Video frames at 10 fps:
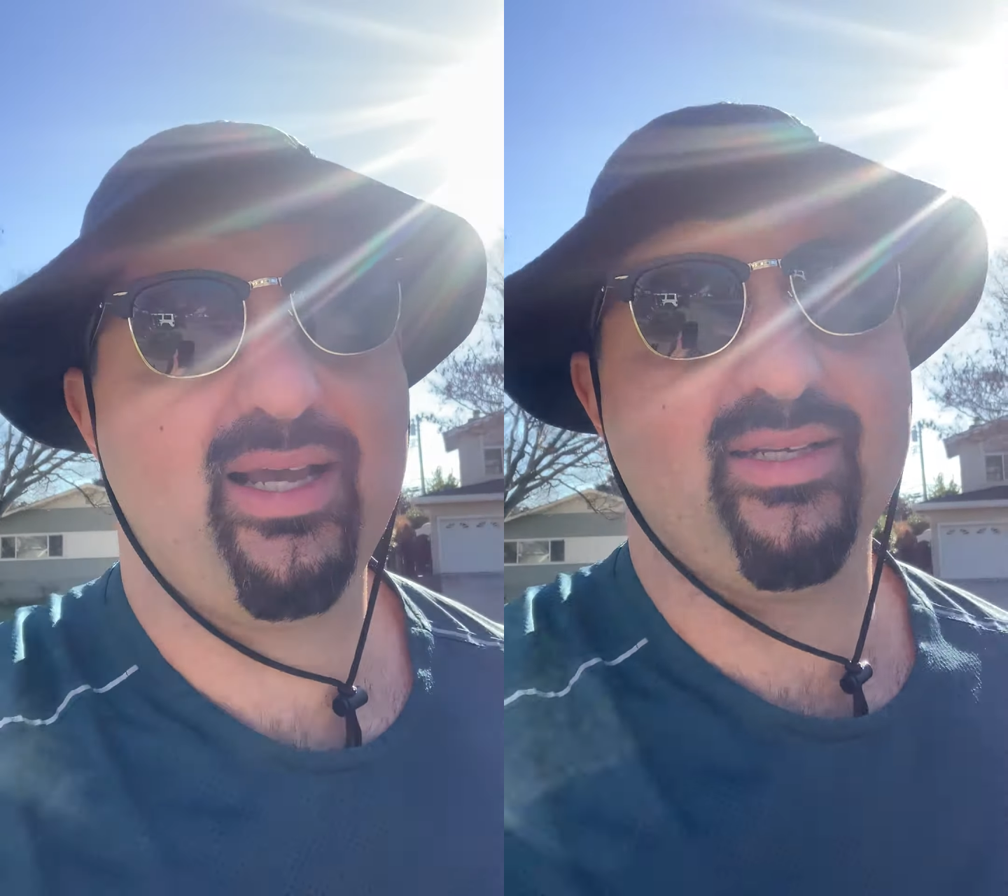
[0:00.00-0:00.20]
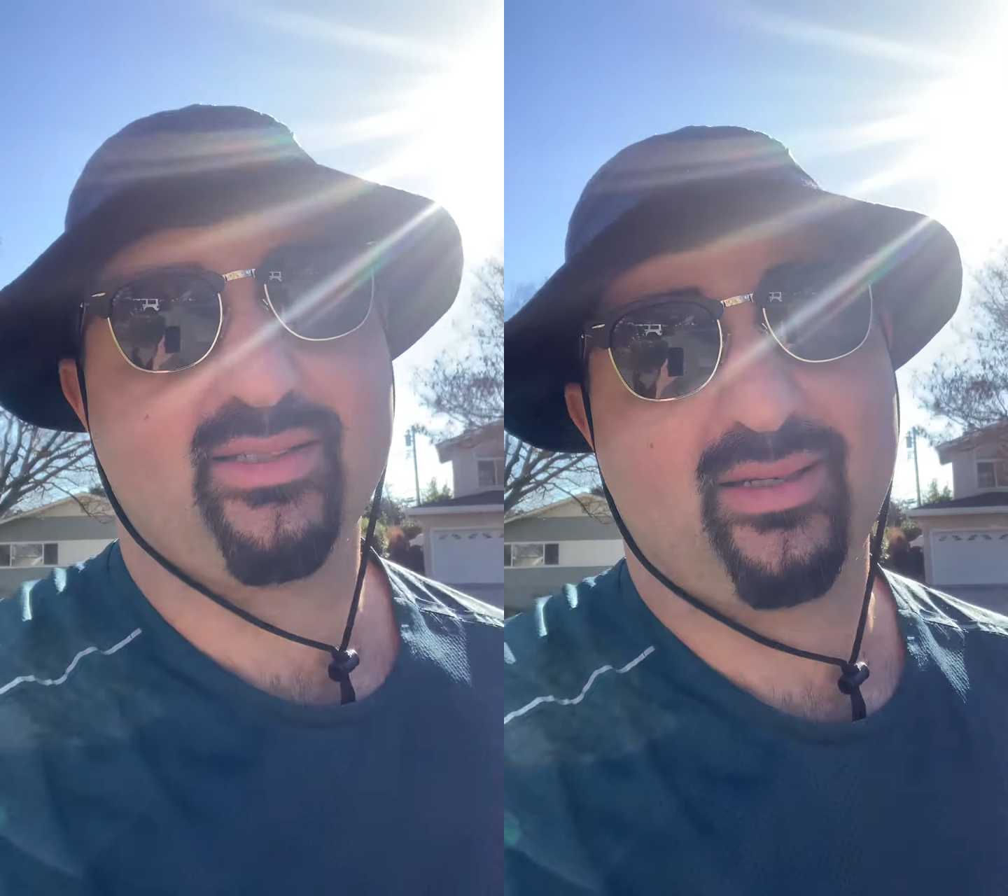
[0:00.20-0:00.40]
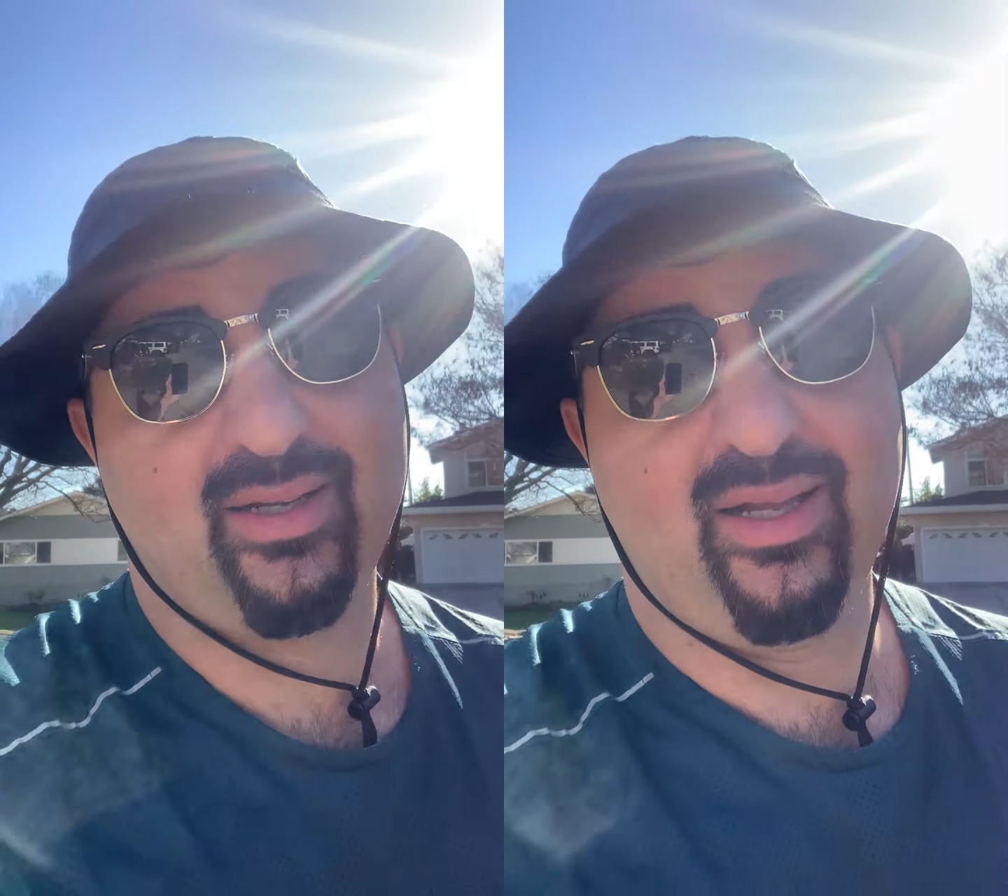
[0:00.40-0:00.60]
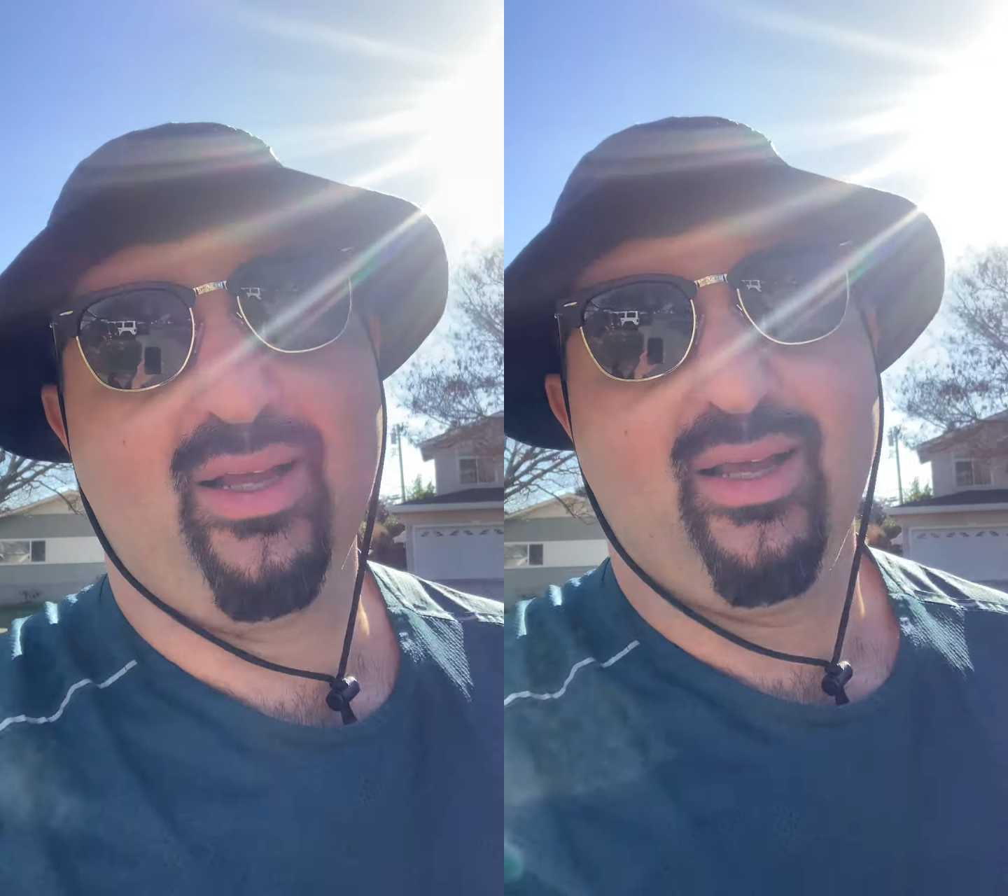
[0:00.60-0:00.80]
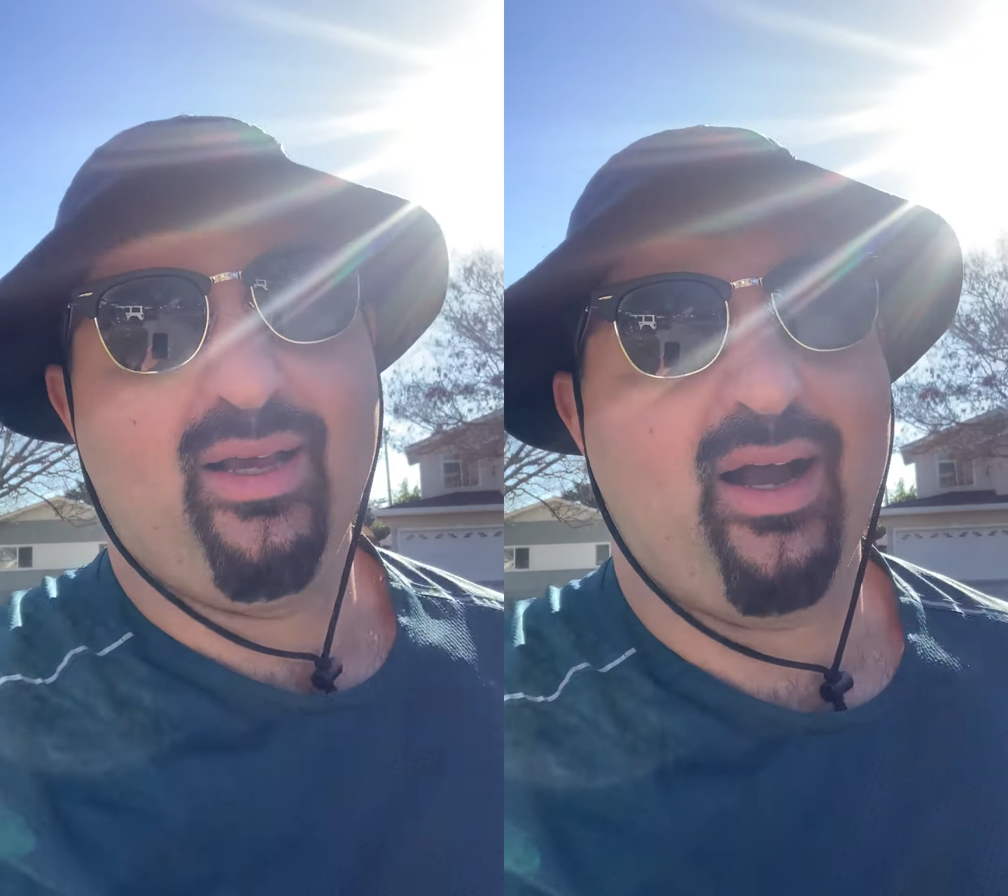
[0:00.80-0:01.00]
is
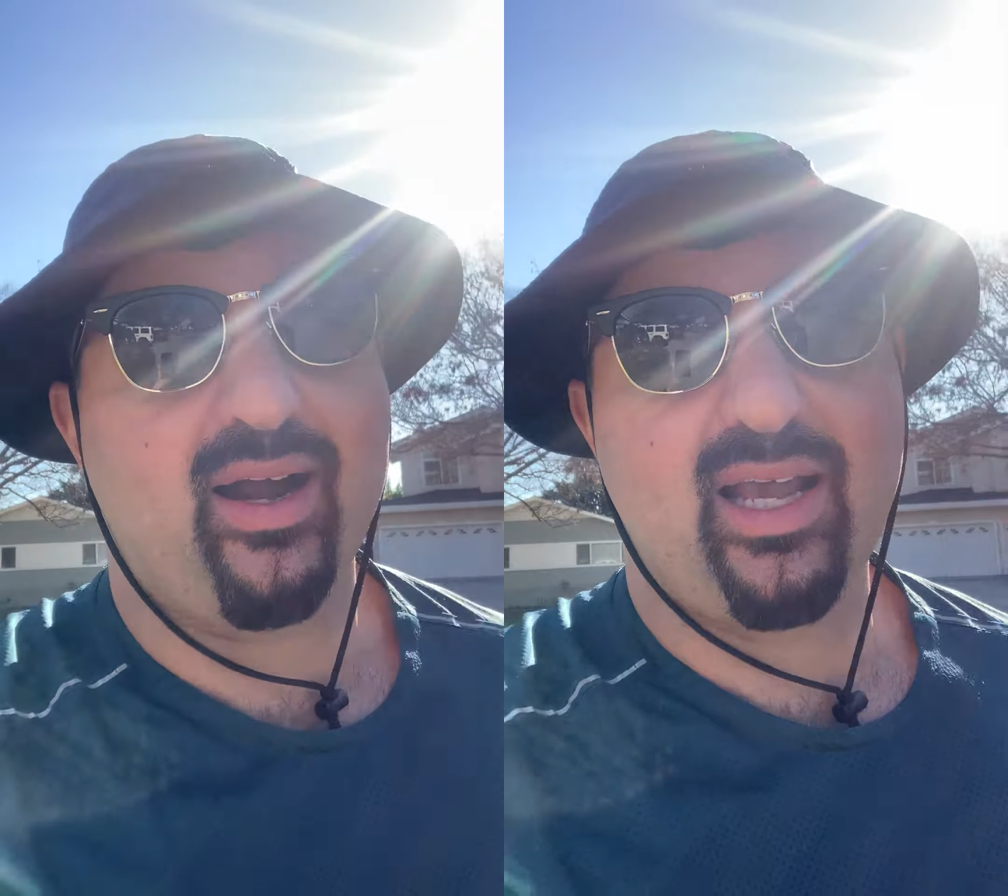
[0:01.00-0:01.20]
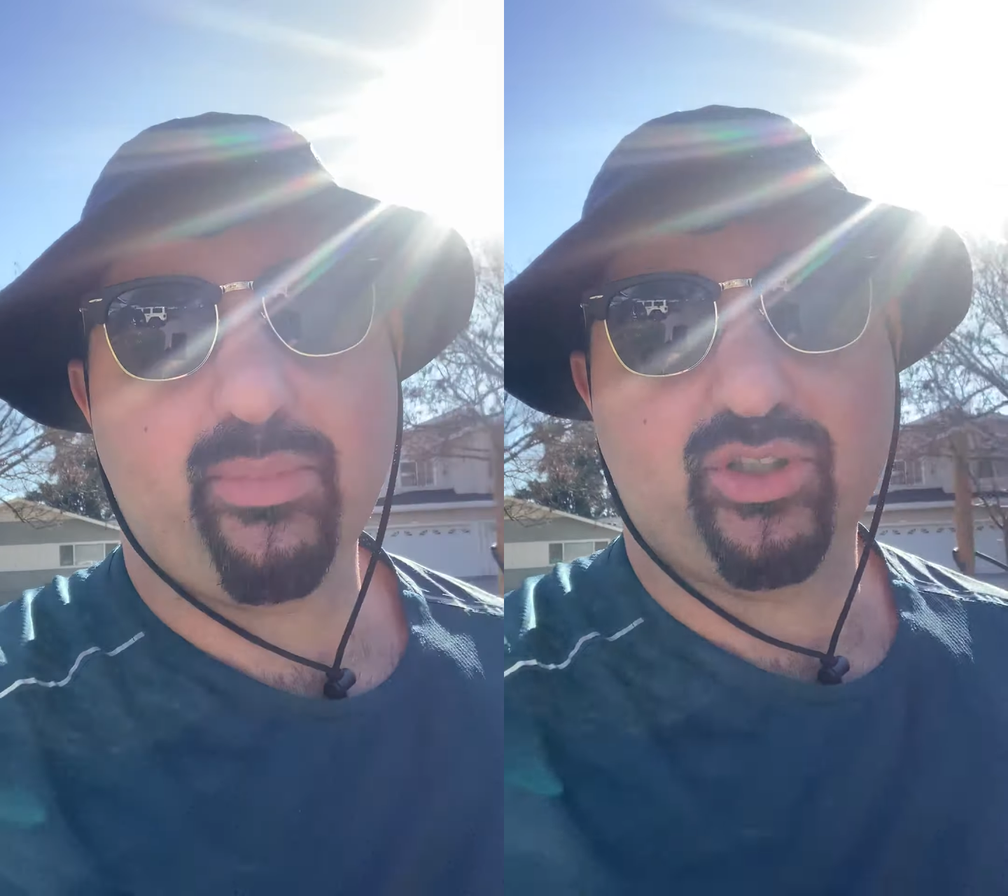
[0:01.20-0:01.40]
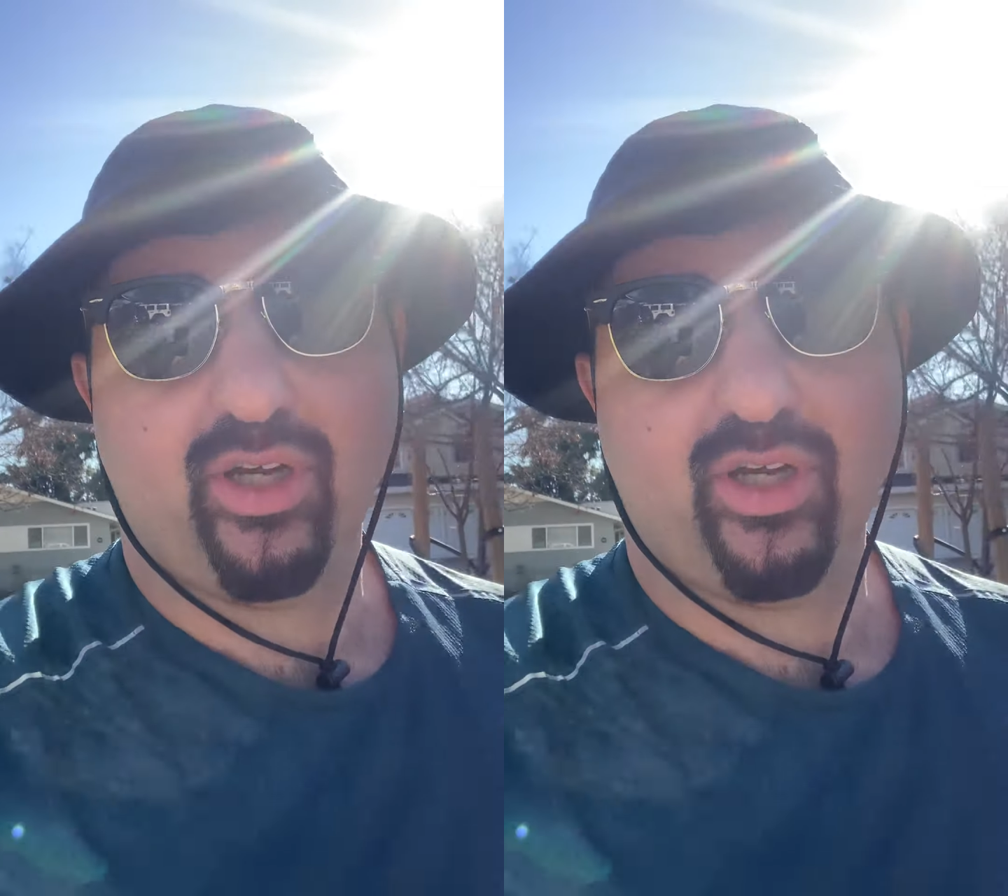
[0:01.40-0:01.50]
unable